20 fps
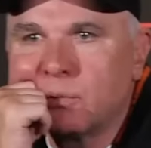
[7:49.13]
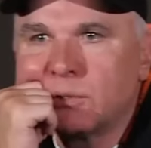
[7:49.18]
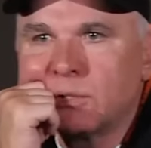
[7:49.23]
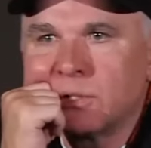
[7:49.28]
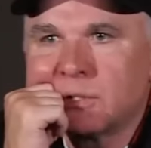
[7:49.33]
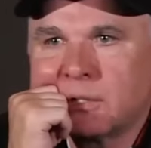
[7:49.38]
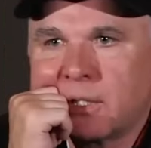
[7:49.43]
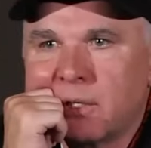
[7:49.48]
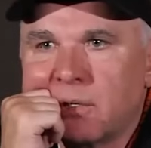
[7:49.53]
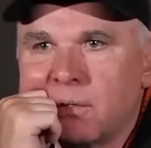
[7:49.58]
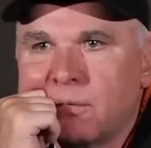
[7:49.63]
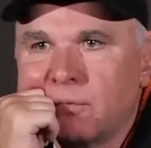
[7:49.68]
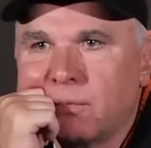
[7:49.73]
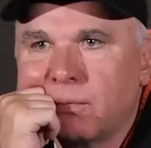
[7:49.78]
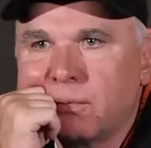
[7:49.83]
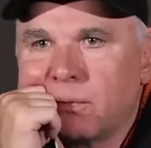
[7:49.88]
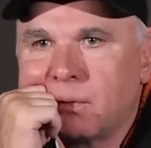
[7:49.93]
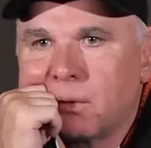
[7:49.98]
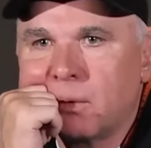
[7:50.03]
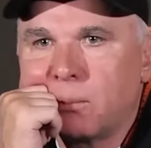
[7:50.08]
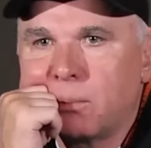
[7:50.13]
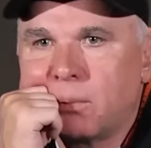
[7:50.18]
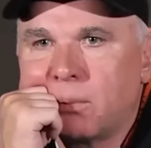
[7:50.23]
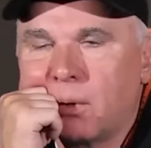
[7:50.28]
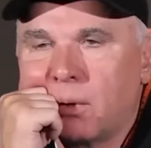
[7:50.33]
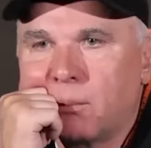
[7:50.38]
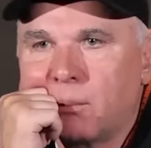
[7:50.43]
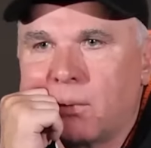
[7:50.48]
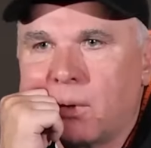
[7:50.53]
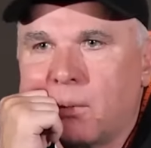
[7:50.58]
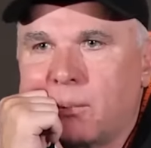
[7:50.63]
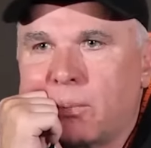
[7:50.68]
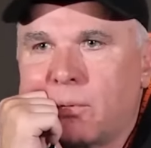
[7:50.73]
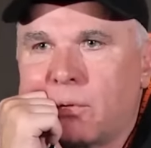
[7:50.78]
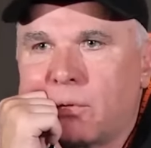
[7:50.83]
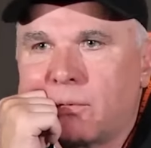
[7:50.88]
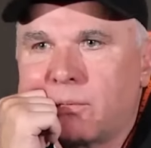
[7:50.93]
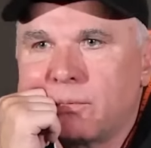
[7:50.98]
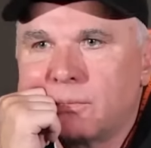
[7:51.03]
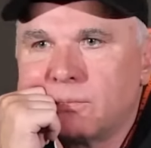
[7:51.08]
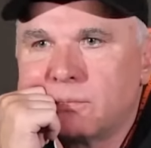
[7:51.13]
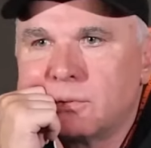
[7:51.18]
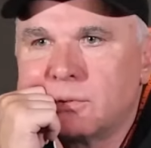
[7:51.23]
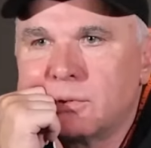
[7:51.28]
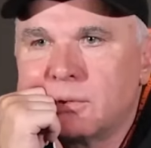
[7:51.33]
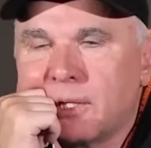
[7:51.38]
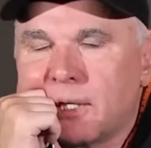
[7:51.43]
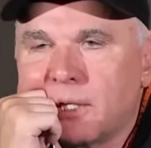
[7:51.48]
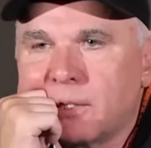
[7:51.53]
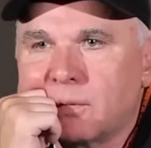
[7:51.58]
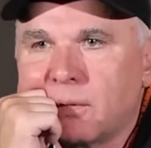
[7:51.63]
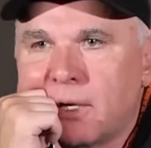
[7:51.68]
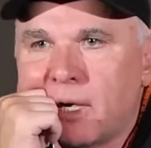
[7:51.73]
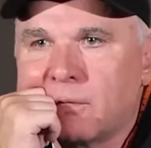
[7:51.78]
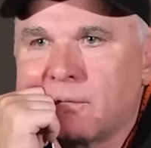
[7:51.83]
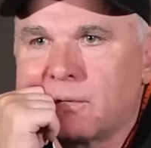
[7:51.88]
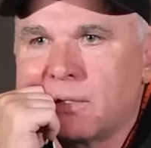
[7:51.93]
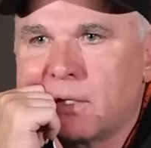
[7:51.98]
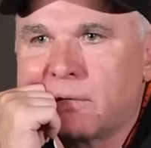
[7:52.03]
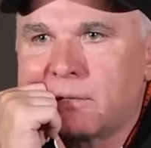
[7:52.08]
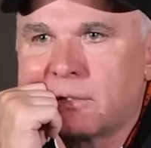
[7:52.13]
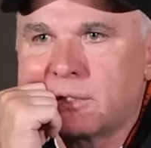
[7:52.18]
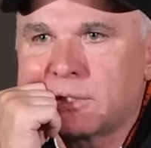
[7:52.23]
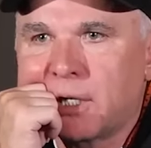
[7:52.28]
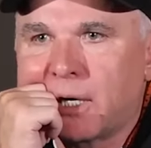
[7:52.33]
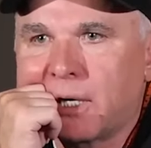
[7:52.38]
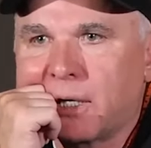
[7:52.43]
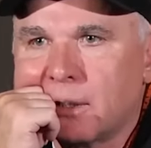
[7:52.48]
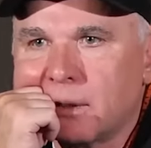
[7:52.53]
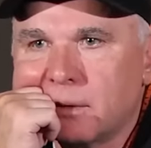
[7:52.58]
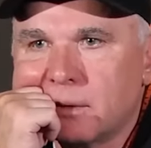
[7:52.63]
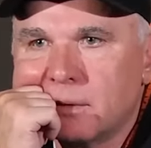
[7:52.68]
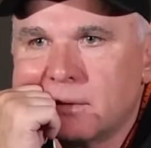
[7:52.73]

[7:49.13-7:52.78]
who just gave a birth, would you like to have another child?